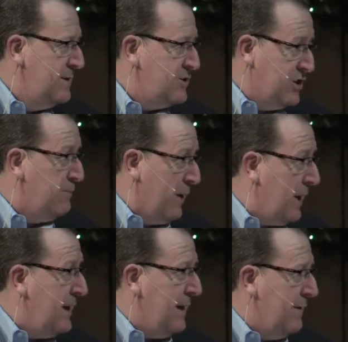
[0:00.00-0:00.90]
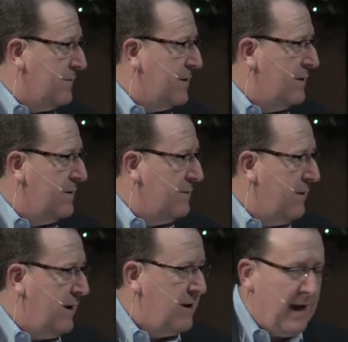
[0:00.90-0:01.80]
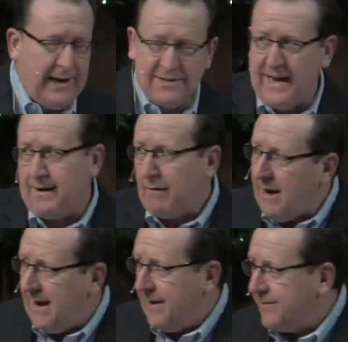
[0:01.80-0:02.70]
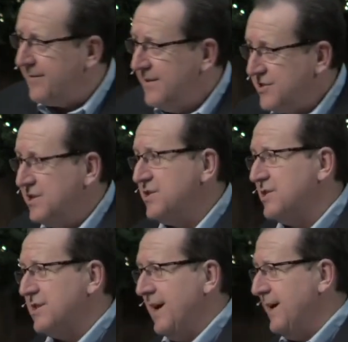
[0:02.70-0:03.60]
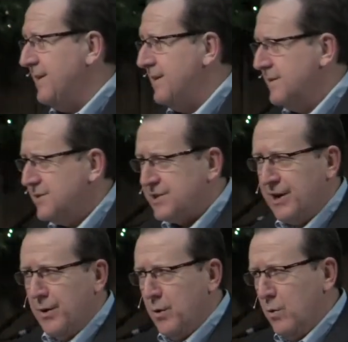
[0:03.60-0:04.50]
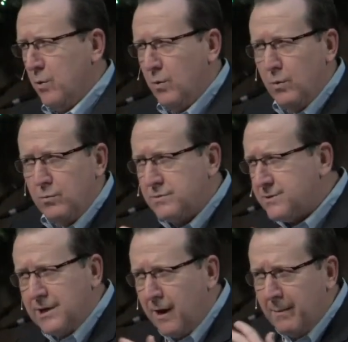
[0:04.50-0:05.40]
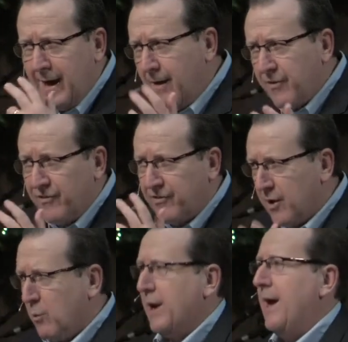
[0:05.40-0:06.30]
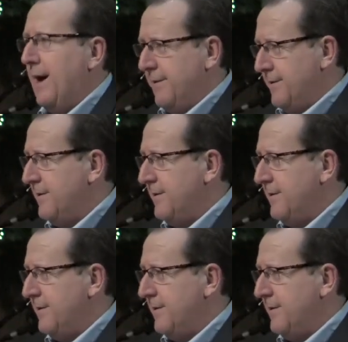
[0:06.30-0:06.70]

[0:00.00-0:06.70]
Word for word: She believed unlike Zacharias, she's just saying, So tell me how this is going to work out.